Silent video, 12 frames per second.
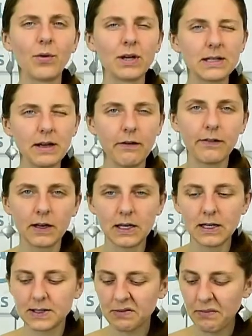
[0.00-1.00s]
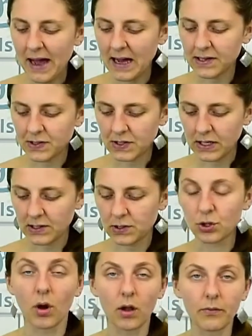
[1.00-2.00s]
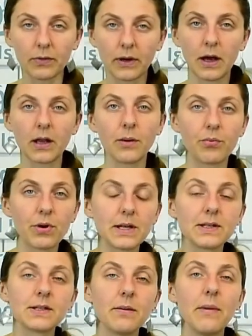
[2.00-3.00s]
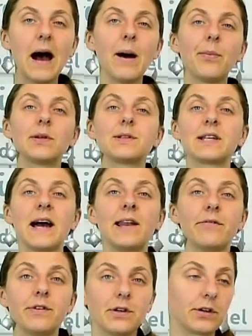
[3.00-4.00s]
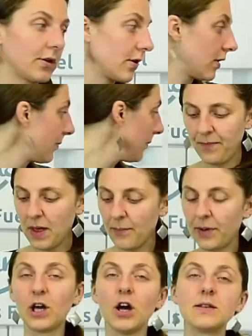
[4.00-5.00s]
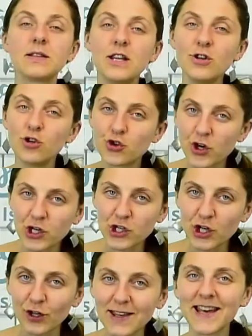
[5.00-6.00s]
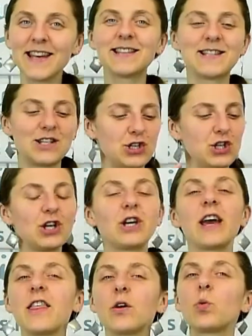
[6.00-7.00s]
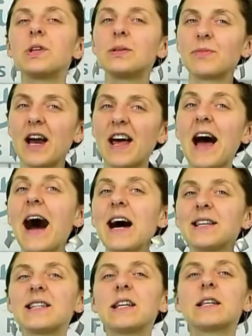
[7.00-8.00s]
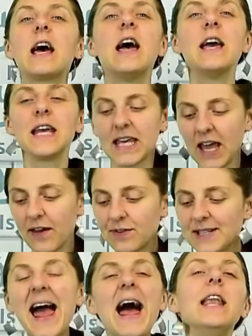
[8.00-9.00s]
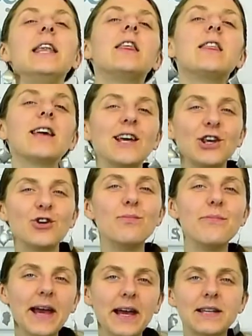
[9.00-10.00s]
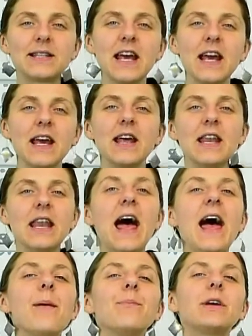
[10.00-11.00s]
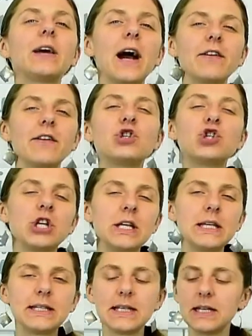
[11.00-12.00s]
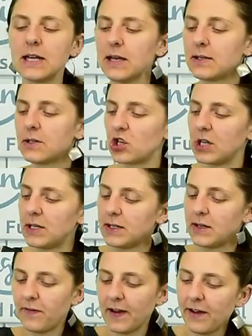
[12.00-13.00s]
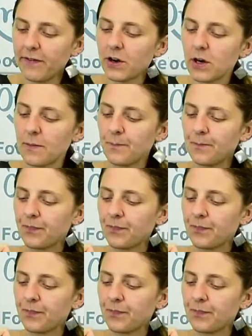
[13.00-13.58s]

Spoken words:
We definitely need some acid, so I'm going to bring some apple cider vinegar. Because the nutritional yeast together with some kind of acid gives anything you mix in kind of cheesiness, cheesy flavor.